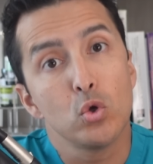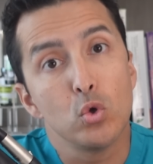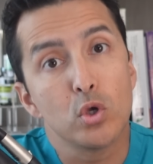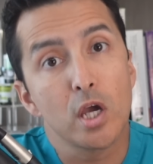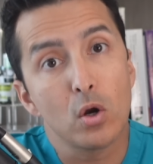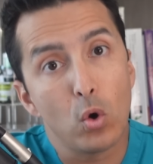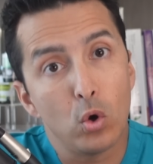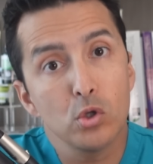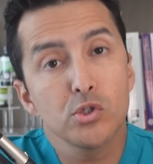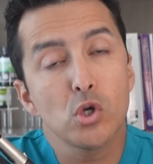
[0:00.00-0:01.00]
You can
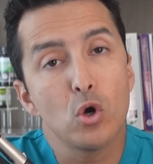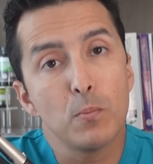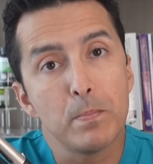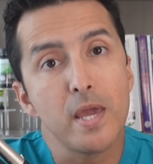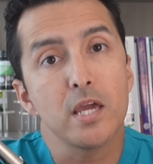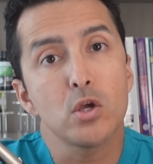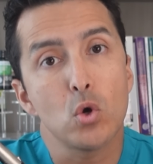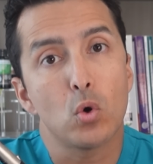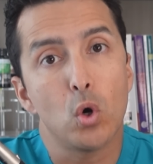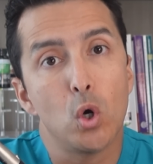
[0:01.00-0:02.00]
also make
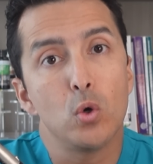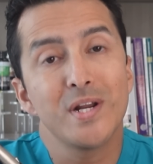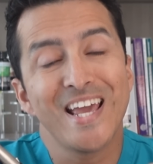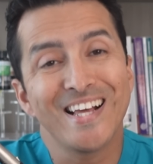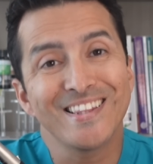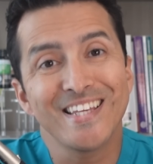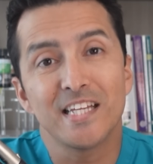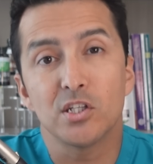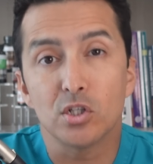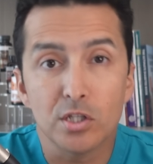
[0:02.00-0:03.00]
your own healthy
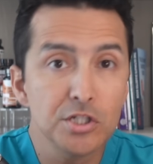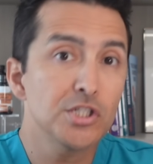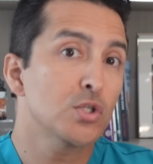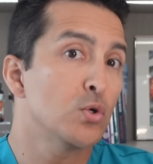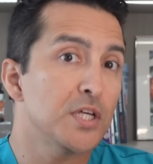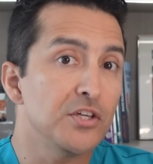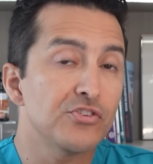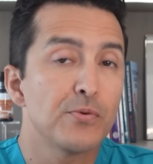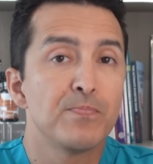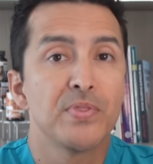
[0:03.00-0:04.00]
and delicious cookies